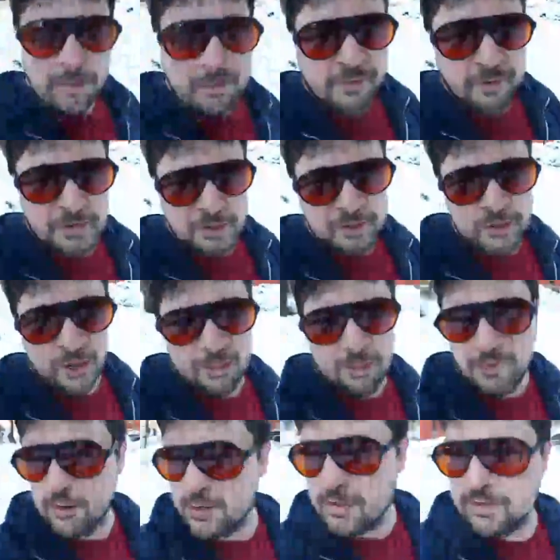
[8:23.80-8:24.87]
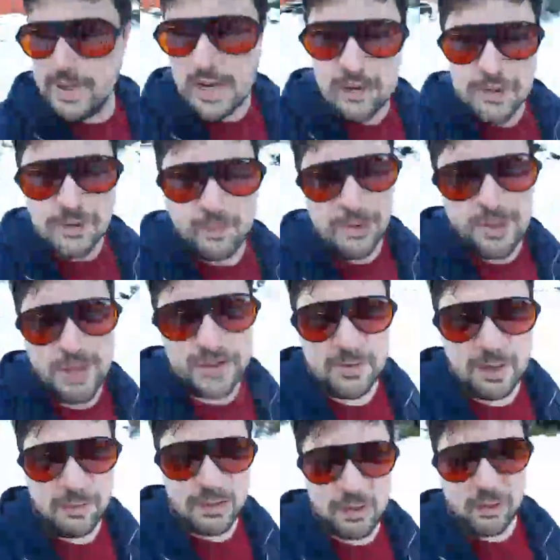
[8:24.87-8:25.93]
I'm a fucking dope version of Donald Trump. Well,
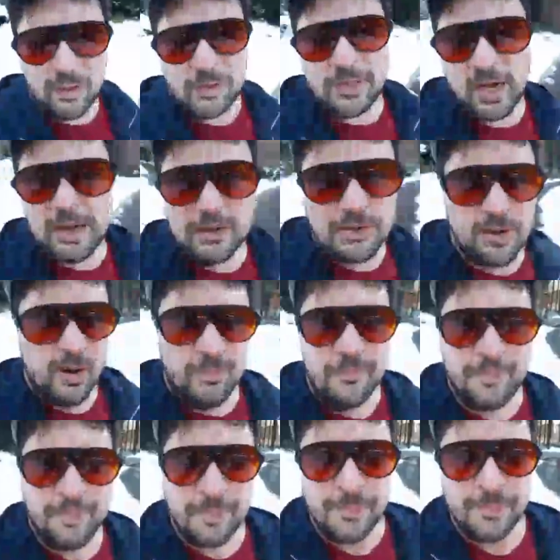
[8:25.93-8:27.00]
nothing, no one's cooler than Donald Trump.